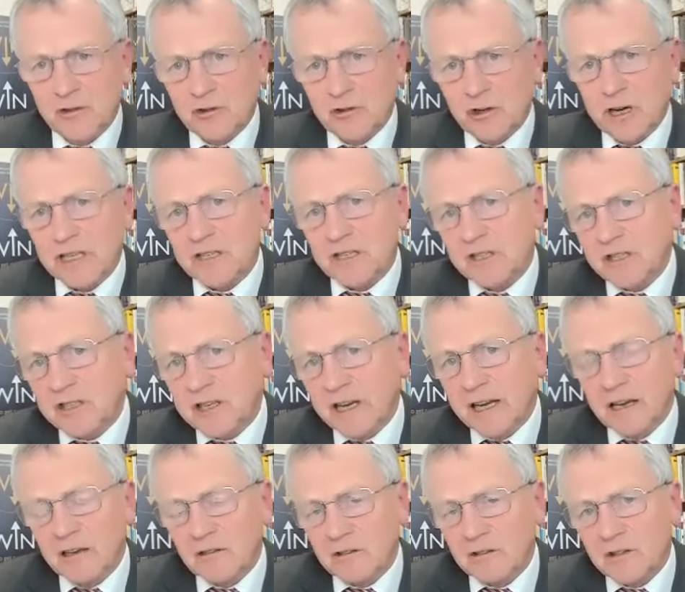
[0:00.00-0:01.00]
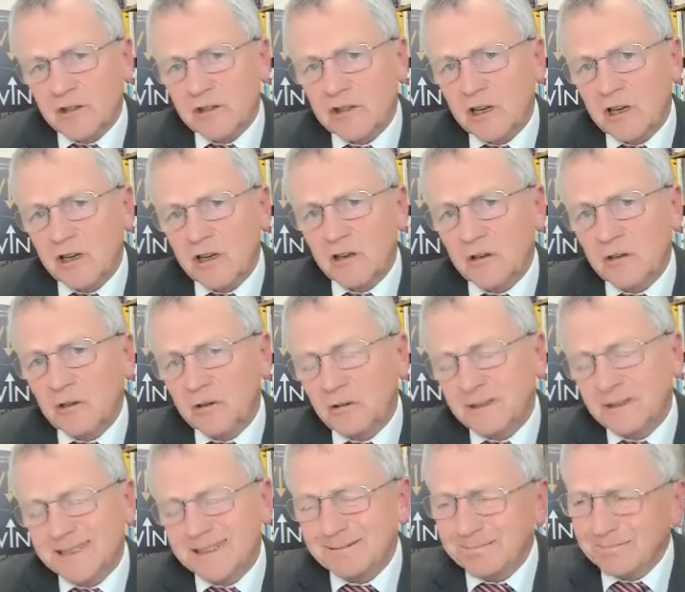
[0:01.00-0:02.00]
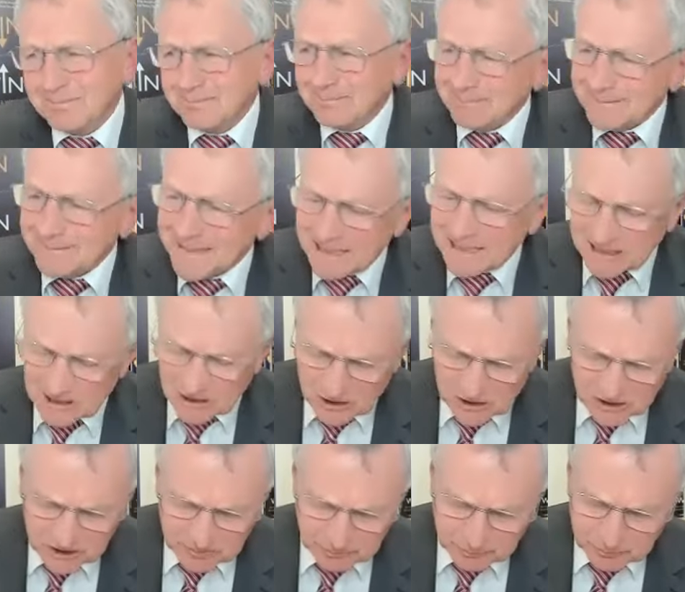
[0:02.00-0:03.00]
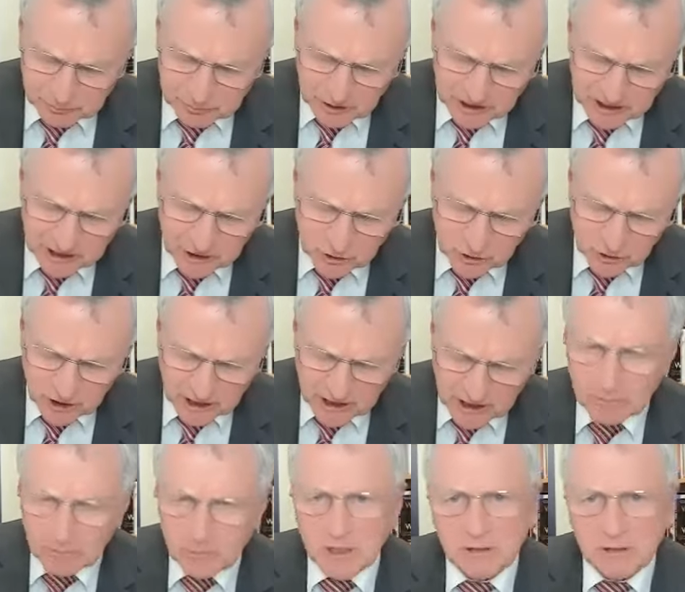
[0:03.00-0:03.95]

dress down. So it's pretty tricky.